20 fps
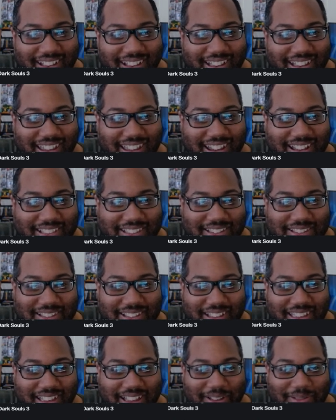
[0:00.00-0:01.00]
and this is the
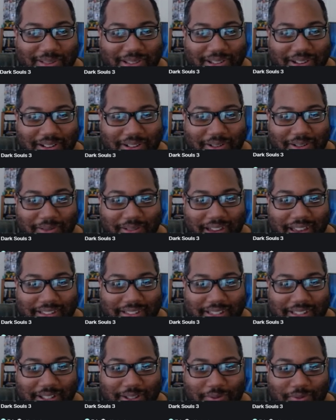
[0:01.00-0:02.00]
guy who started
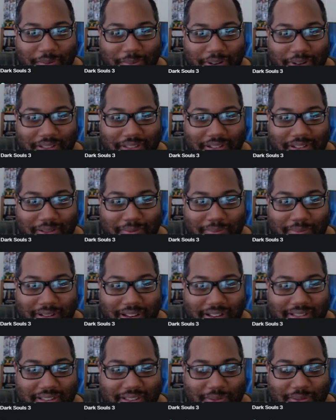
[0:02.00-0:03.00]
harassing women in their
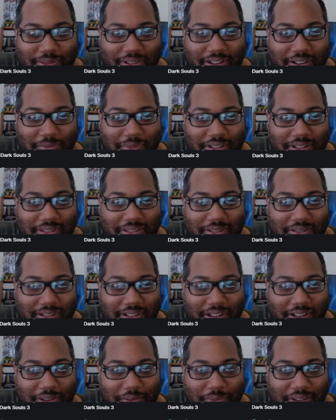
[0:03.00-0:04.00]
inboxes with unwanted,
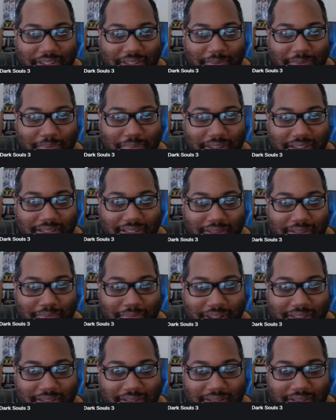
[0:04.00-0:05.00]
unwanted pics and
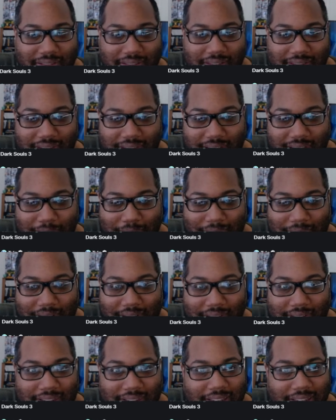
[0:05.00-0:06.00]
messages. Yep, that
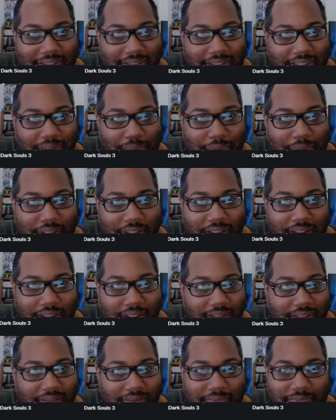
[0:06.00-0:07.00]
is that same
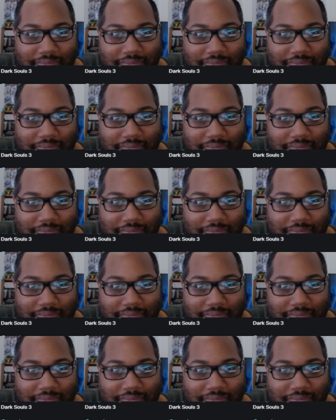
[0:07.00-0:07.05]
guy.